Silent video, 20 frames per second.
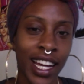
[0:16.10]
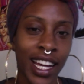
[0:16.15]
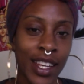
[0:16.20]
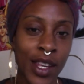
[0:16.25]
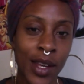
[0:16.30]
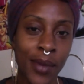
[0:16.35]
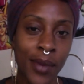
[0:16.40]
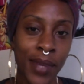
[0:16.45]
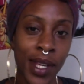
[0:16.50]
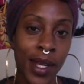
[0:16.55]

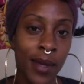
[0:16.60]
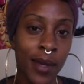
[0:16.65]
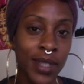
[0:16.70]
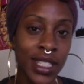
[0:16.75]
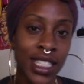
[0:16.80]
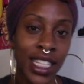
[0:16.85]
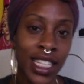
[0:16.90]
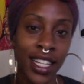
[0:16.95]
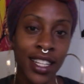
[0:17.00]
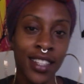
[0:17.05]
am
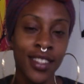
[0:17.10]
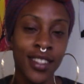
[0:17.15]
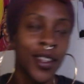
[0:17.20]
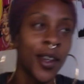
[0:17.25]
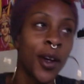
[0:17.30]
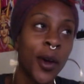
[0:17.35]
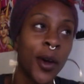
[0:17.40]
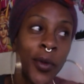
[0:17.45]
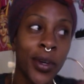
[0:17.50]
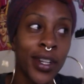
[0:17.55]
AMZN.
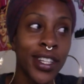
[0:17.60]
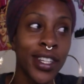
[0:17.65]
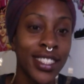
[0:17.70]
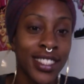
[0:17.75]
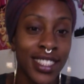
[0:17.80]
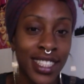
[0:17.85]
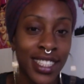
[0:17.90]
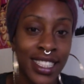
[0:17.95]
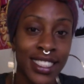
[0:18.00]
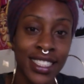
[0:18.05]
We're
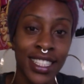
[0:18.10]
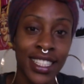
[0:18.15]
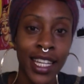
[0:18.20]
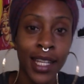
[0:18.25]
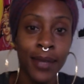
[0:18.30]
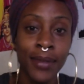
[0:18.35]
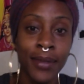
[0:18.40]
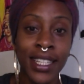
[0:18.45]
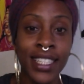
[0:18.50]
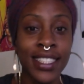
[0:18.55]
inside today
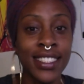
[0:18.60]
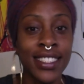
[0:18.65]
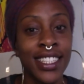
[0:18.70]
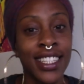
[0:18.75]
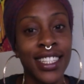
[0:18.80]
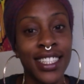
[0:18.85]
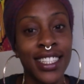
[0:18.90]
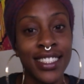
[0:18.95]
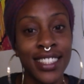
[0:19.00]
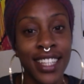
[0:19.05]
because
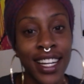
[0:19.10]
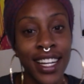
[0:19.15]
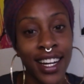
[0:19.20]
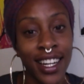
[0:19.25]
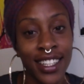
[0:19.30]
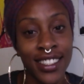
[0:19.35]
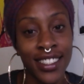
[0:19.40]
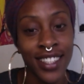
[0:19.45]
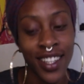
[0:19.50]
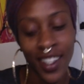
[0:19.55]
it's hot
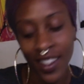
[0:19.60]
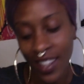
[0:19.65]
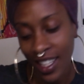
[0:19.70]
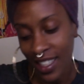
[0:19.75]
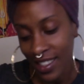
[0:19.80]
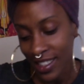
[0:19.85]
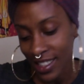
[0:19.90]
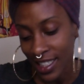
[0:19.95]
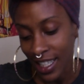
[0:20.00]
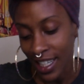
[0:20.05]
as hell
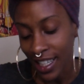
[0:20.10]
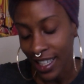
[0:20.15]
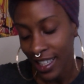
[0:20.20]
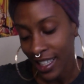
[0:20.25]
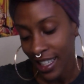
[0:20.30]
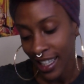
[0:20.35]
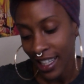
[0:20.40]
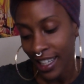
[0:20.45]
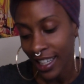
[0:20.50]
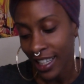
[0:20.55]
outside
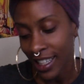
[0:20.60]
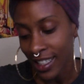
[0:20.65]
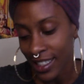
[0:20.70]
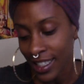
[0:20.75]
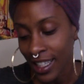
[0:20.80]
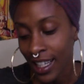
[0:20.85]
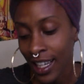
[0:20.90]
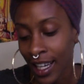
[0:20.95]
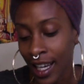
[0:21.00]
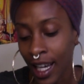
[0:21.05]
and
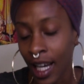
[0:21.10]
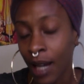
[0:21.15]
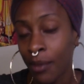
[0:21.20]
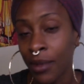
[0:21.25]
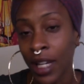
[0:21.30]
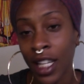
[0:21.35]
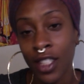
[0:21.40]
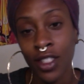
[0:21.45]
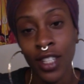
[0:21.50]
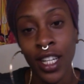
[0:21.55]
I'm
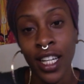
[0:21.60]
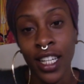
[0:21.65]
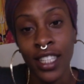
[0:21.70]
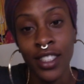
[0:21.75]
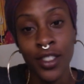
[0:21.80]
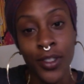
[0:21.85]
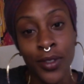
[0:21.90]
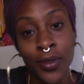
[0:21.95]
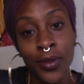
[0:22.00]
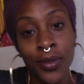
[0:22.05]
not trying
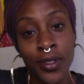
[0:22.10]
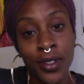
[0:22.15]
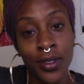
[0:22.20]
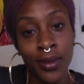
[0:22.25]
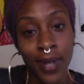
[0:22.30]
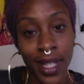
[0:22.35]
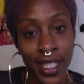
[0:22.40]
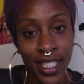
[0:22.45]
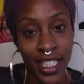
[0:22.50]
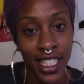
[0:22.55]
to
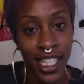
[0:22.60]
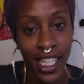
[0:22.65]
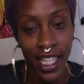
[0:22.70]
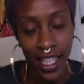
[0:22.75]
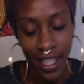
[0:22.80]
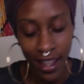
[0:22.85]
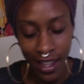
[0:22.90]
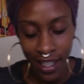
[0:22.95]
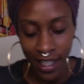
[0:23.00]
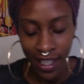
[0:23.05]
sweat to death.
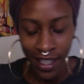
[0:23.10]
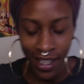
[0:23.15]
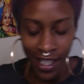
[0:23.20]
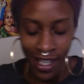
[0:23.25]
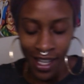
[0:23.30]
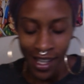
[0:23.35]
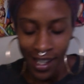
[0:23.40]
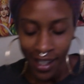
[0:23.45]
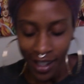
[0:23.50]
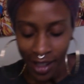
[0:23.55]

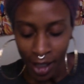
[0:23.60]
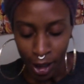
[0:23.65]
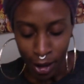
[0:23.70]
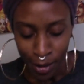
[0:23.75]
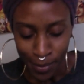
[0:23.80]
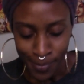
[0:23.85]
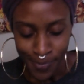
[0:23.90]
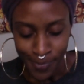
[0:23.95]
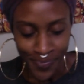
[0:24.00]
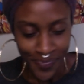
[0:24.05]

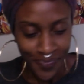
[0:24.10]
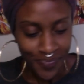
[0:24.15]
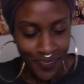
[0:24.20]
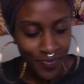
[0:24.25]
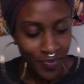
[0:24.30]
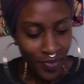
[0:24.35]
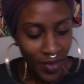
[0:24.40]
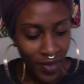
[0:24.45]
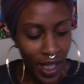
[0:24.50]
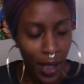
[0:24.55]

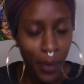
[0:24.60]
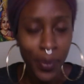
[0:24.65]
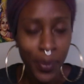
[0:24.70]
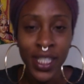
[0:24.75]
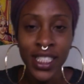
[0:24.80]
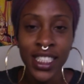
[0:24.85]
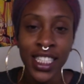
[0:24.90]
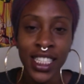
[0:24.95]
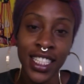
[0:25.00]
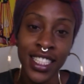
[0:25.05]

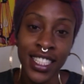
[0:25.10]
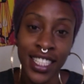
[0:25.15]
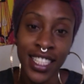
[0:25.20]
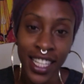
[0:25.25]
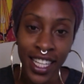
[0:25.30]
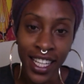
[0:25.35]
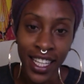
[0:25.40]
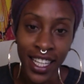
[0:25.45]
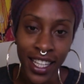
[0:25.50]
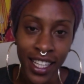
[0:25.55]
But
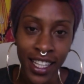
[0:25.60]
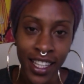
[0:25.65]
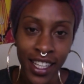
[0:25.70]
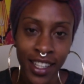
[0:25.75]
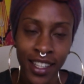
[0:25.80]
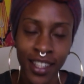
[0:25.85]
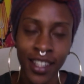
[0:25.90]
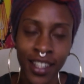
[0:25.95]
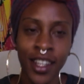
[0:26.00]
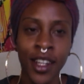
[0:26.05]
today
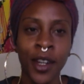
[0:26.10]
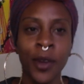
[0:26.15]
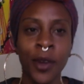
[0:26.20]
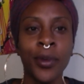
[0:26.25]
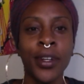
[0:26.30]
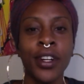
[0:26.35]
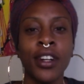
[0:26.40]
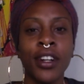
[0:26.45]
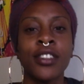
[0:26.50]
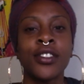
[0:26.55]

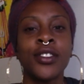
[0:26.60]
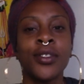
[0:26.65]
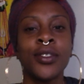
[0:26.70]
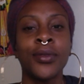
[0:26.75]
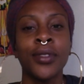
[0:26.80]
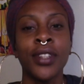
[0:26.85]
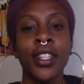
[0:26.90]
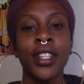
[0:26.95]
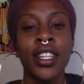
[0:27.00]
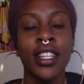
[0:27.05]
we are
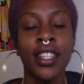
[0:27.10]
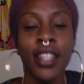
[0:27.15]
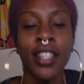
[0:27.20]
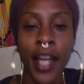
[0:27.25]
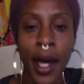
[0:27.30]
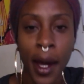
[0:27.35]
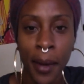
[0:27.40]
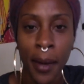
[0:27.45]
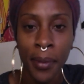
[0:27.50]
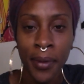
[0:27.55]
doing
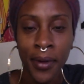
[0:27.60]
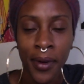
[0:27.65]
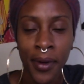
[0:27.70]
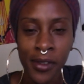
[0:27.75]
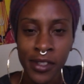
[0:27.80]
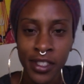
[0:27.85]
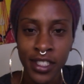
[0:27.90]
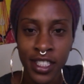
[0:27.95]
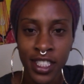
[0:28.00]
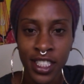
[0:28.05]

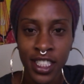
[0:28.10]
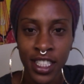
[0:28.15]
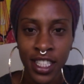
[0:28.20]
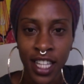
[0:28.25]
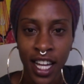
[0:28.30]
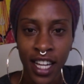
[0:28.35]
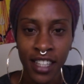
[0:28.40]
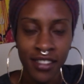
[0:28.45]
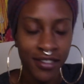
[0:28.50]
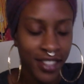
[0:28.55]
Capricorn's
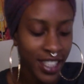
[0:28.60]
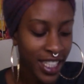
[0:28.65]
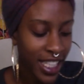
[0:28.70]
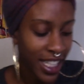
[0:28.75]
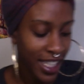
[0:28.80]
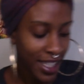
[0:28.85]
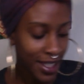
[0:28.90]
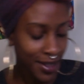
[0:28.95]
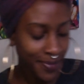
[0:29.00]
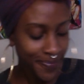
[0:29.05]
July
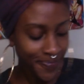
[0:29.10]
reading.